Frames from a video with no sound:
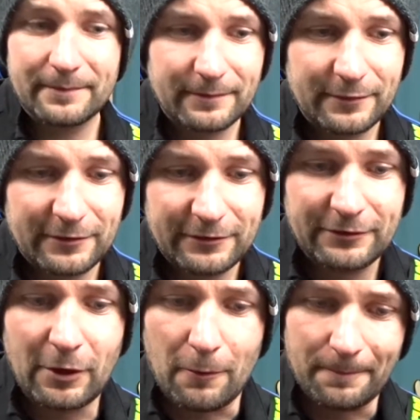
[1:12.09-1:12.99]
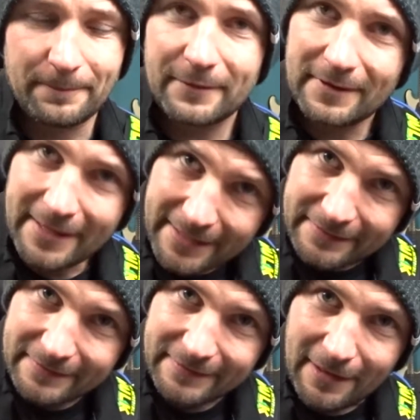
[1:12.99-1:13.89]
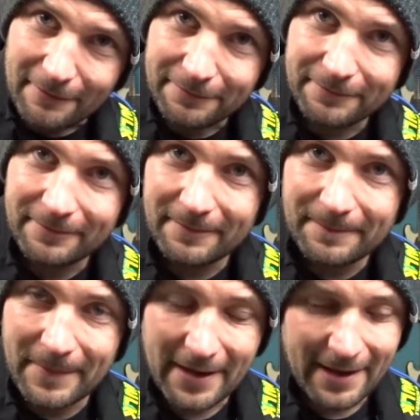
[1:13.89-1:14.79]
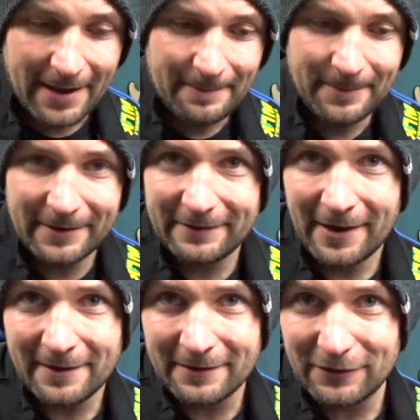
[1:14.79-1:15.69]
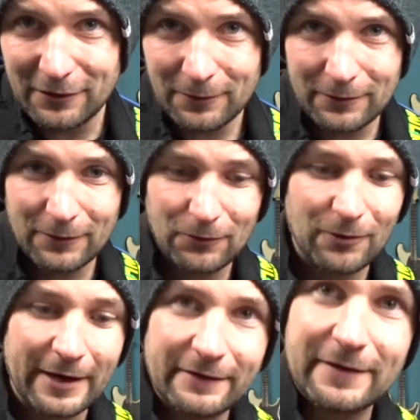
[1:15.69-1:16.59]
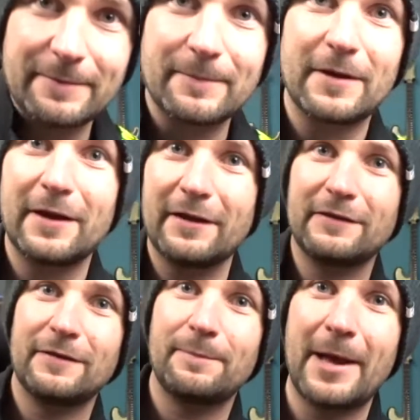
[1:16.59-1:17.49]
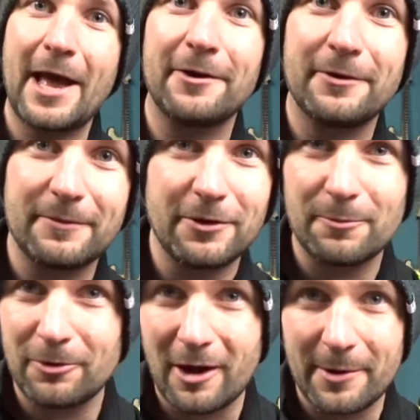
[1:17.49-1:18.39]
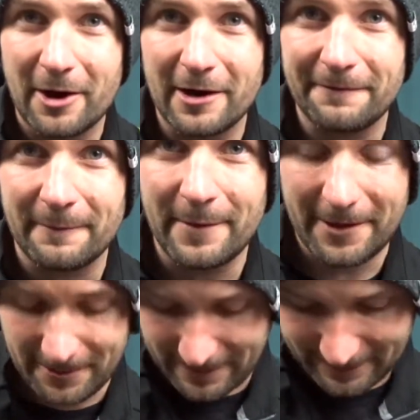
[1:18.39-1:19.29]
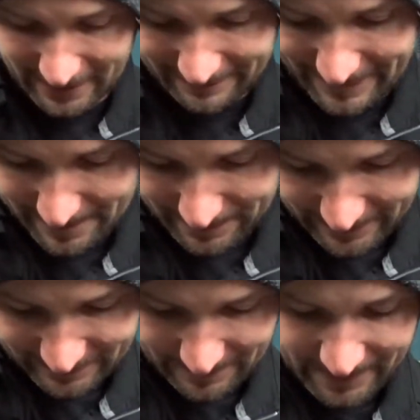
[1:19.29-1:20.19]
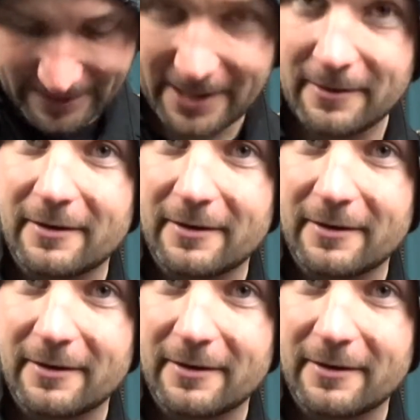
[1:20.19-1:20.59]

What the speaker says: So, the lick itself, it's nothing too crazy. It's a pattern you're probably already familiar with. Like if I play something like